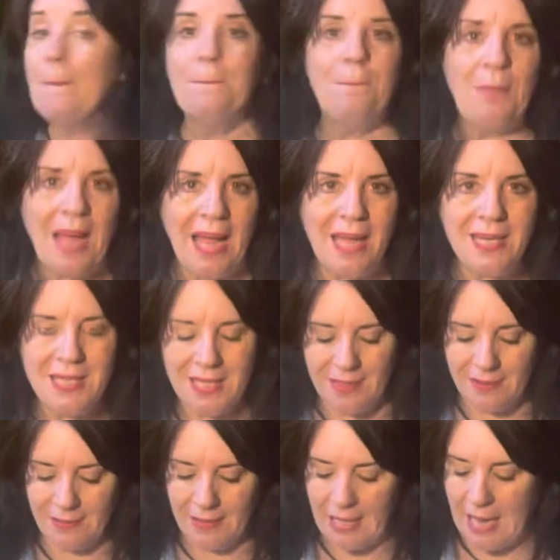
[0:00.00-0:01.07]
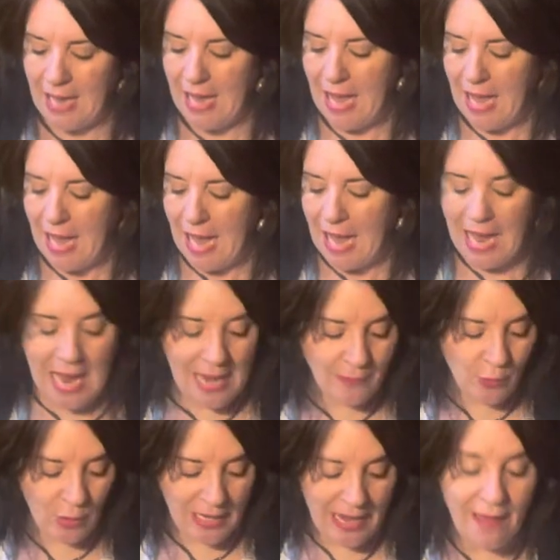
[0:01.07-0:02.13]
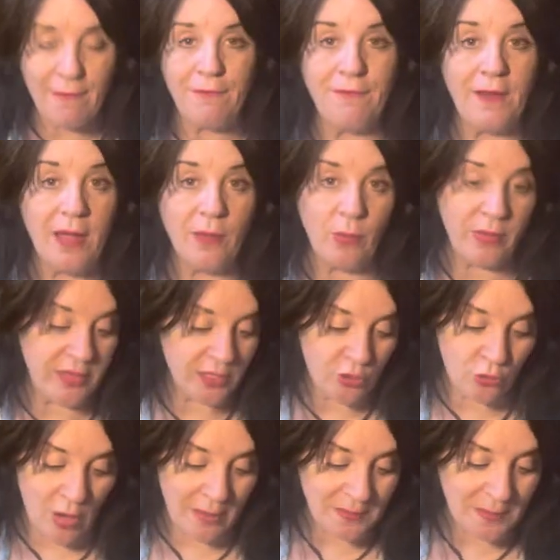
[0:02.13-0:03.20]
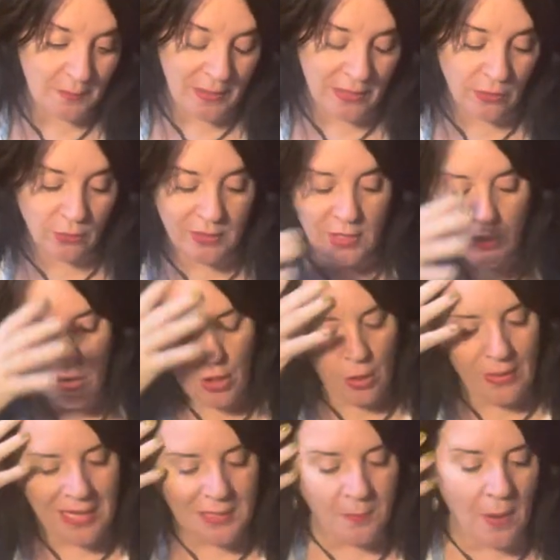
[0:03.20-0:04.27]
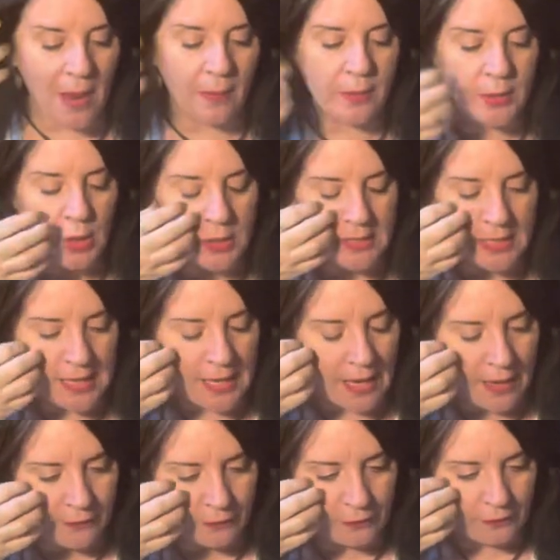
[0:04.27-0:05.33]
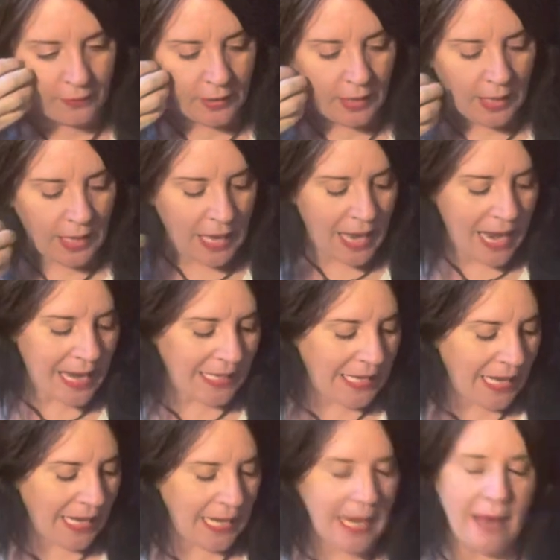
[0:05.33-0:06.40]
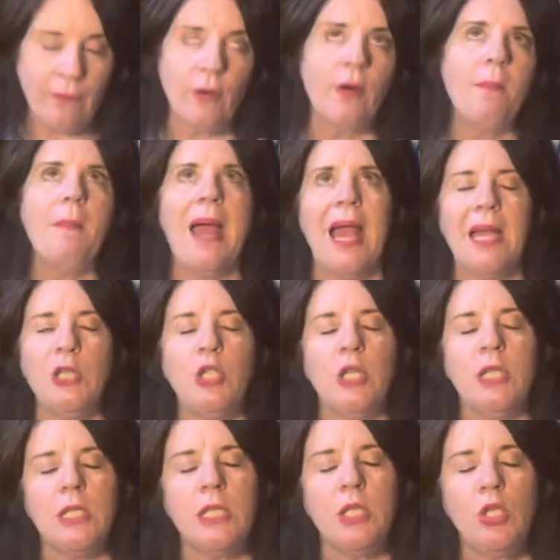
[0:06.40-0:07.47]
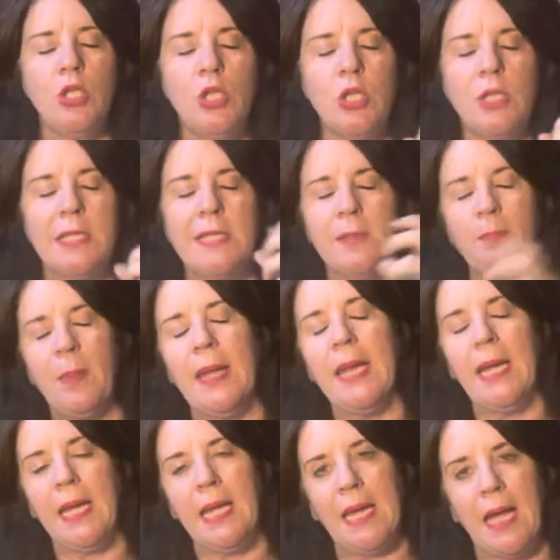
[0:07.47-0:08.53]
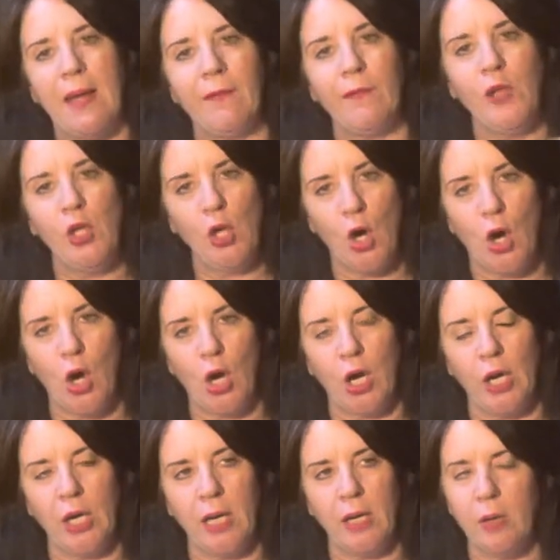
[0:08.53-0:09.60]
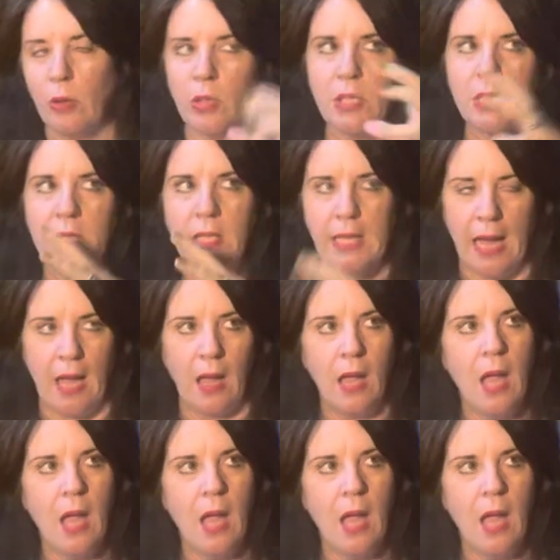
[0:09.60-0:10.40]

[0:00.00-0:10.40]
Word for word: but I'm going to have fun with this drop spindles. And you know, that's probably just enough. I can't ever imagine spinning enough yarn or yeah,